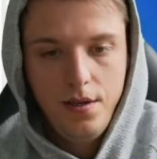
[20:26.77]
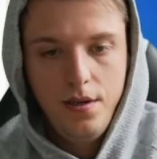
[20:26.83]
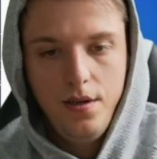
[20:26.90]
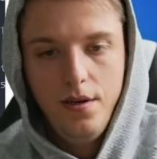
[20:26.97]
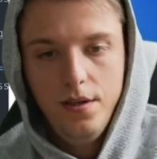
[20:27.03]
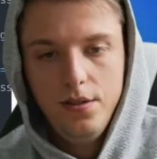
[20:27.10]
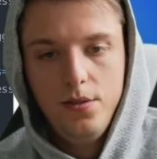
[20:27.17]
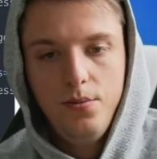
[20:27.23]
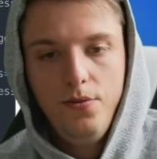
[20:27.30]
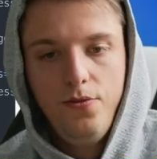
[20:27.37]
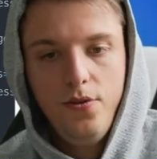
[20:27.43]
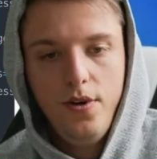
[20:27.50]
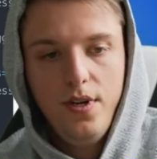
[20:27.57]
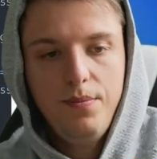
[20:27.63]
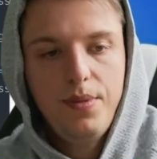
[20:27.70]
All right, so
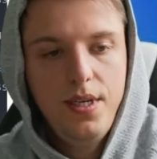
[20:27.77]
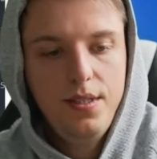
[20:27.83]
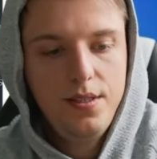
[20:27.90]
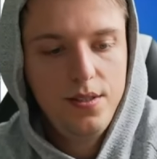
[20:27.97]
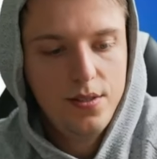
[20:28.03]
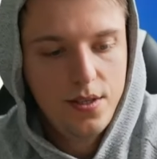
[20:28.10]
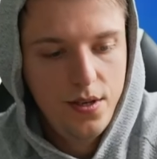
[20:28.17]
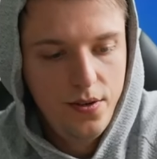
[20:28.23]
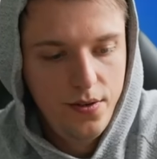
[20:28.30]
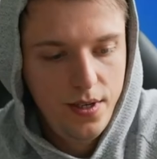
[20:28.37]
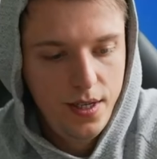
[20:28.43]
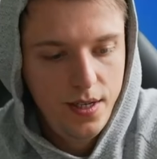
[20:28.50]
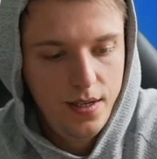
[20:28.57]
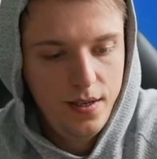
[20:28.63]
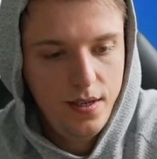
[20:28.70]
before I paste this code
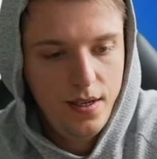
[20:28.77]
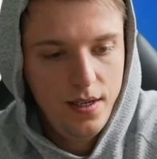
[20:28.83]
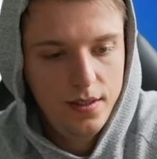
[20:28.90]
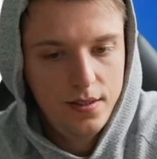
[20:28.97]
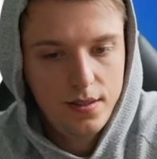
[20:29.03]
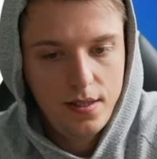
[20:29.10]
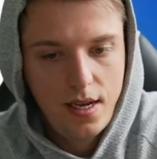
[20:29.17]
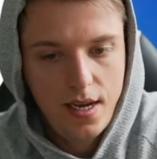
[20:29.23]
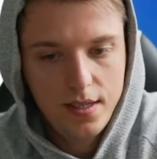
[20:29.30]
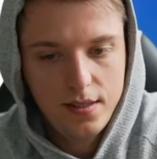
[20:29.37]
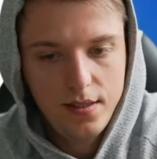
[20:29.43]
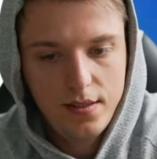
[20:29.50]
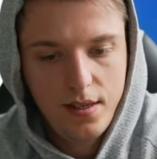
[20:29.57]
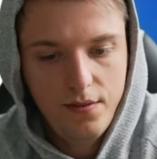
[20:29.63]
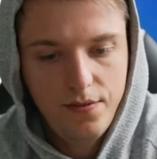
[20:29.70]
in, it's
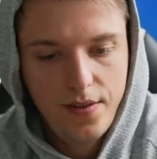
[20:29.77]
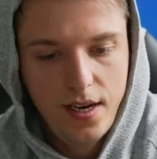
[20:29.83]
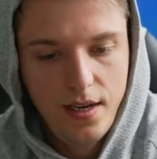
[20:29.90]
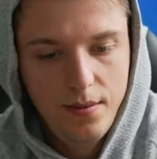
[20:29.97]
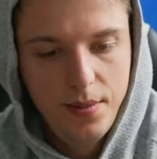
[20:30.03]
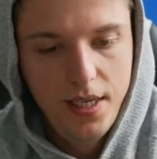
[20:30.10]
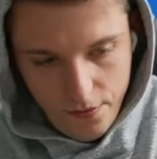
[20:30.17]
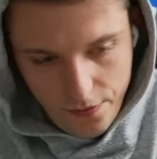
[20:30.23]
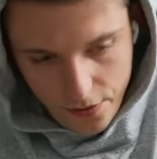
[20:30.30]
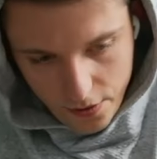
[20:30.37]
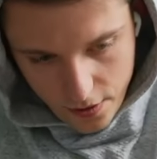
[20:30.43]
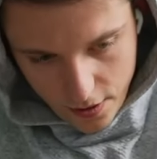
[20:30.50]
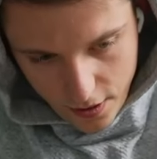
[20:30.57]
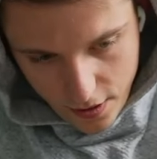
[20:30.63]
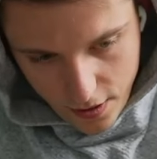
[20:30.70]
accessing Firebase.
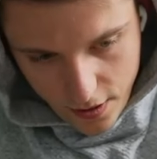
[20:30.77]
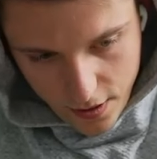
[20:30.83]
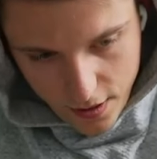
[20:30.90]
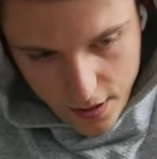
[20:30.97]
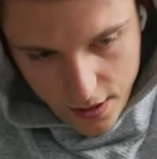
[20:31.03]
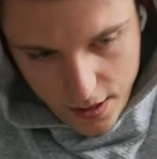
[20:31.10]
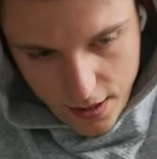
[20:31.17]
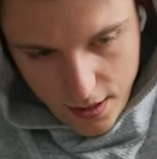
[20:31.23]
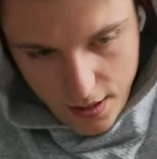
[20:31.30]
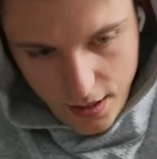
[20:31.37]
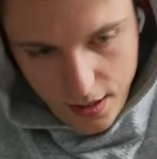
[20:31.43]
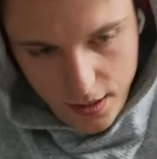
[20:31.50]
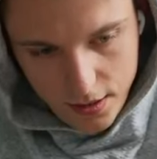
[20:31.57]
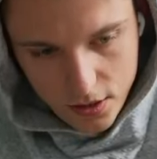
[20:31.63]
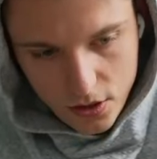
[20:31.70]
Full
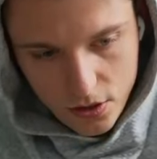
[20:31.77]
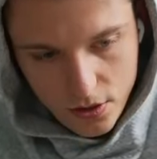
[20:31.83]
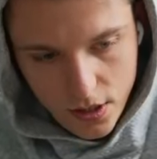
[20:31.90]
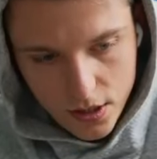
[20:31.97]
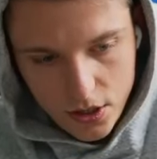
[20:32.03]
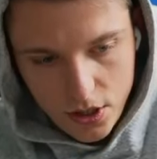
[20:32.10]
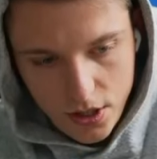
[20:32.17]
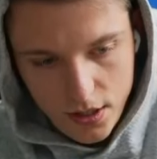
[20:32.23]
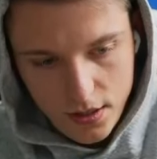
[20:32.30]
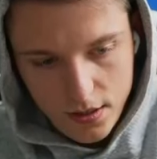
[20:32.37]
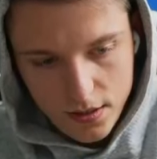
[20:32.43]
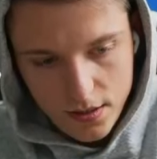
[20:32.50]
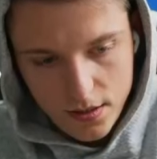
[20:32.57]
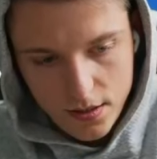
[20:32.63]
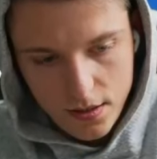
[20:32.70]

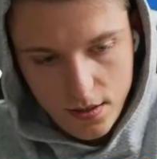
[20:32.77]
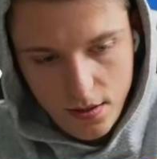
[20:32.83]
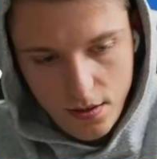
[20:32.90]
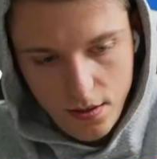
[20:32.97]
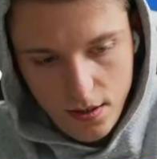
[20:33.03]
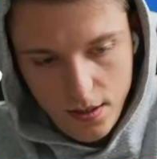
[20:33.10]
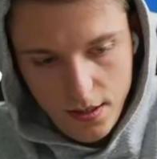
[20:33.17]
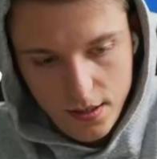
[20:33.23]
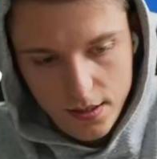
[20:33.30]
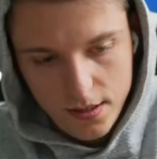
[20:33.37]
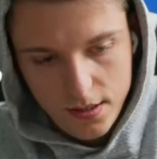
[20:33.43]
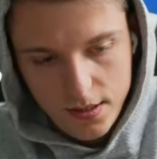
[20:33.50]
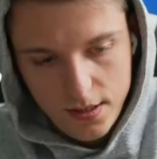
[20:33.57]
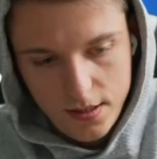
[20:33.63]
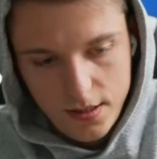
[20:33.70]
instructions on
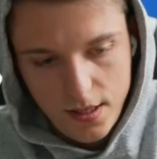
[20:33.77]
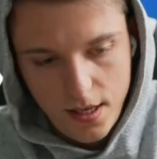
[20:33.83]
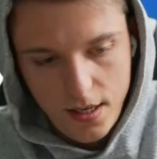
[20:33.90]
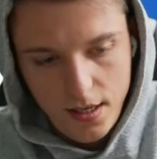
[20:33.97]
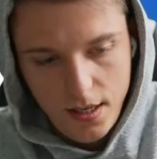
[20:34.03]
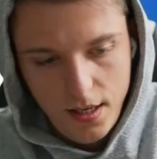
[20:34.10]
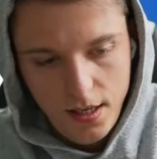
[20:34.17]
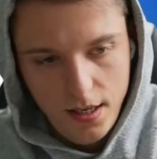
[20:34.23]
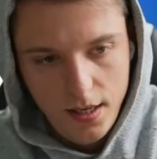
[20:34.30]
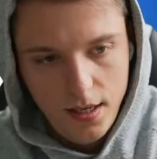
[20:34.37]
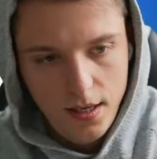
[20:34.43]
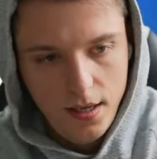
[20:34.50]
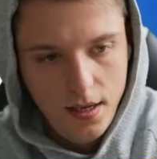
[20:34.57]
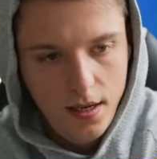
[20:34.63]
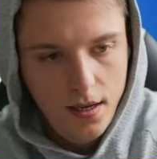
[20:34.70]

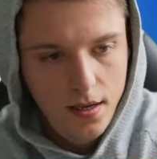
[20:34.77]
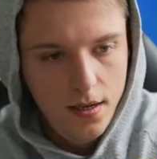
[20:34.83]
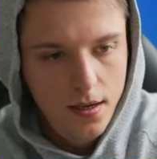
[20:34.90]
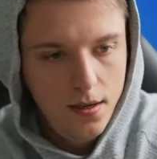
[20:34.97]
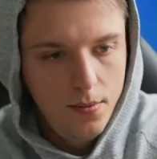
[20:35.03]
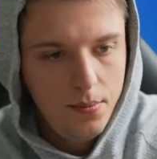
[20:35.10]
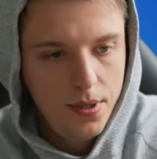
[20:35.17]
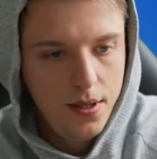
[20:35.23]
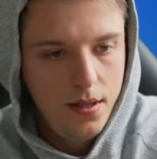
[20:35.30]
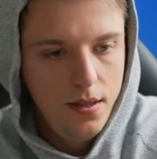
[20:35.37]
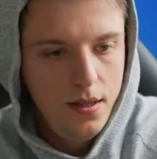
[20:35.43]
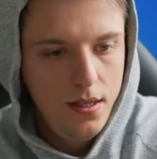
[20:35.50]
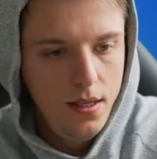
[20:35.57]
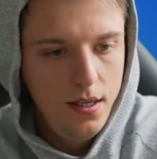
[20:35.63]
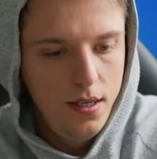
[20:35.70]
setting up
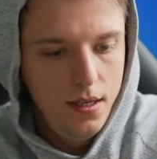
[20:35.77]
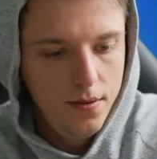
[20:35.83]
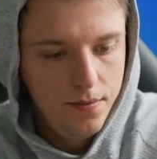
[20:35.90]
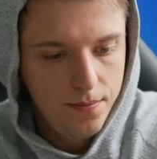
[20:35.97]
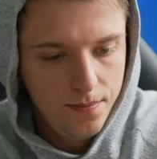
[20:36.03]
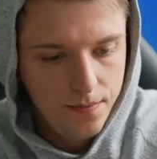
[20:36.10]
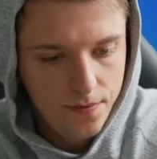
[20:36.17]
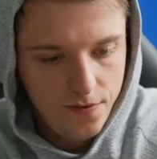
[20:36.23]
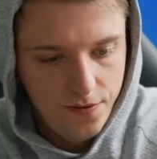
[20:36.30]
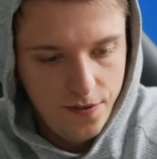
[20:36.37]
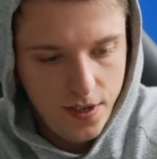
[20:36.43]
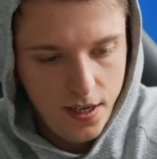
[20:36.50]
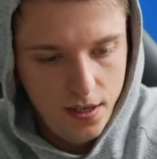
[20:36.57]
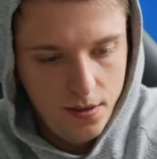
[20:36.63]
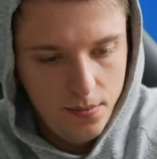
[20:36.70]
the
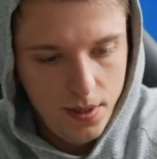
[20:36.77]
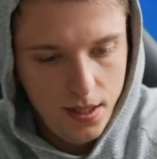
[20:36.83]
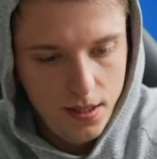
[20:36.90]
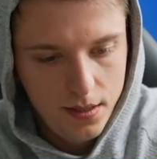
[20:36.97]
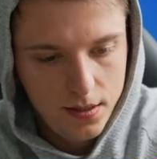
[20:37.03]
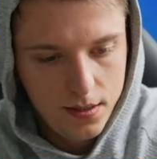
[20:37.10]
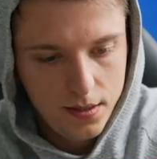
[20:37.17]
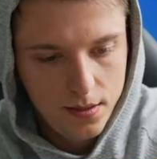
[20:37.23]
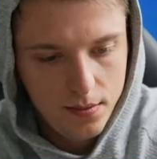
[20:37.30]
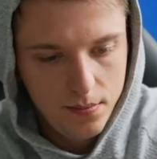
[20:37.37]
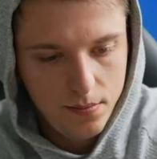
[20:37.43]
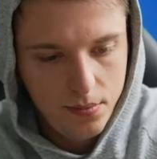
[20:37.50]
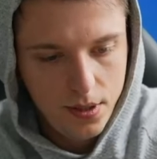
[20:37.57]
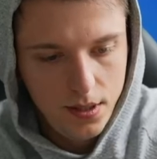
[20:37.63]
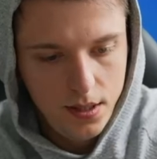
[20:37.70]
Firebase,
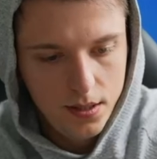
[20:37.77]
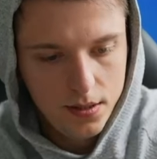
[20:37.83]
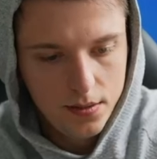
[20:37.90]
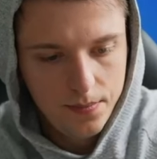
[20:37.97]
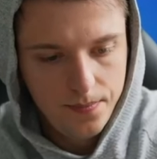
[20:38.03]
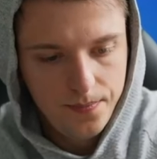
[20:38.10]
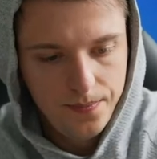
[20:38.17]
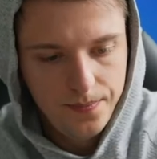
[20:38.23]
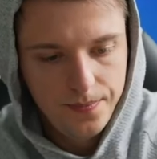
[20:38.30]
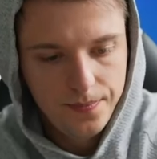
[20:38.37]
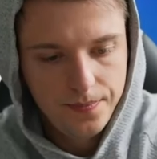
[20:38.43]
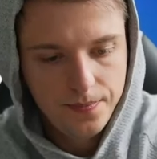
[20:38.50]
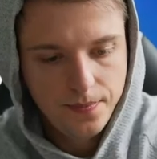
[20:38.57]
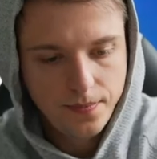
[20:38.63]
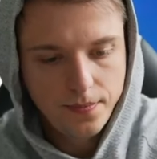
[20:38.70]
please.
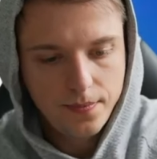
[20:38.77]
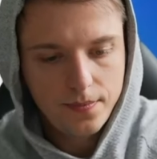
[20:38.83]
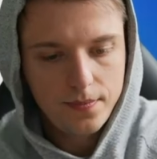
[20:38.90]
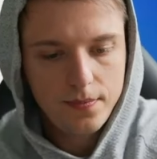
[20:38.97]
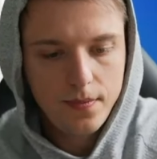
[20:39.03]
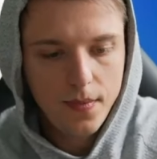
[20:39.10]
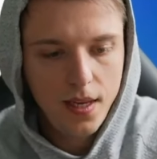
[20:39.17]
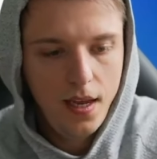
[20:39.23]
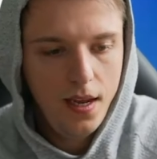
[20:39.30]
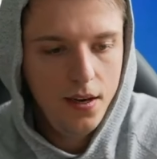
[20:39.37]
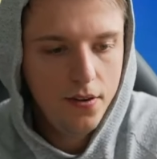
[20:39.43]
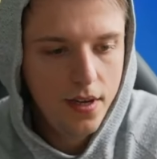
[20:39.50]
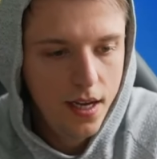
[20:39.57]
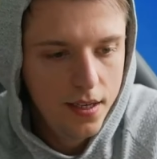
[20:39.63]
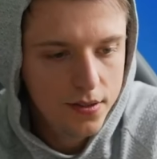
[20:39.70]
And
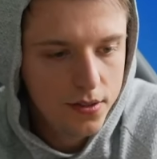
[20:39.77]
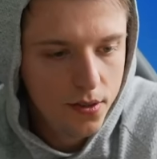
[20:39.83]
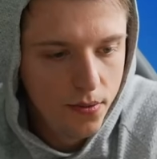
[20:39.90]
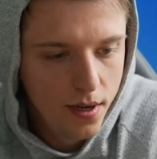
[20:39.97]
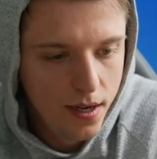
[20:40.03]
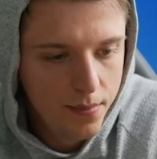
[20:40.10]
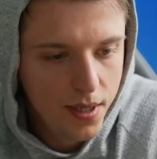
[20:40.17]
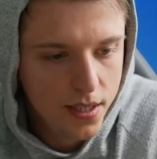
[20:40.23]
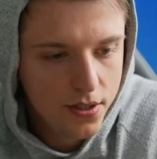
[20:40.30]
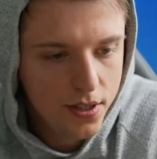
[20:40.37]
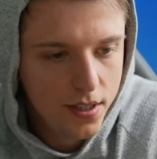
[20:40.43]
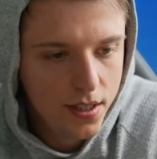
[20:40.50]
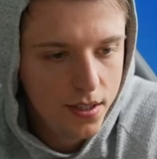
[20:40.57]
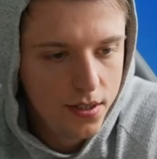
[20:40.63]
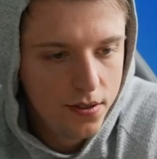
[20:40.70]
okay, so what I'm
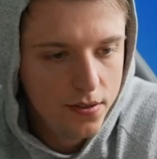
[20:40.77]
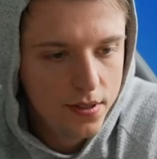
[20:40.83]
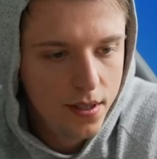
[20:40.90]
actually going to do is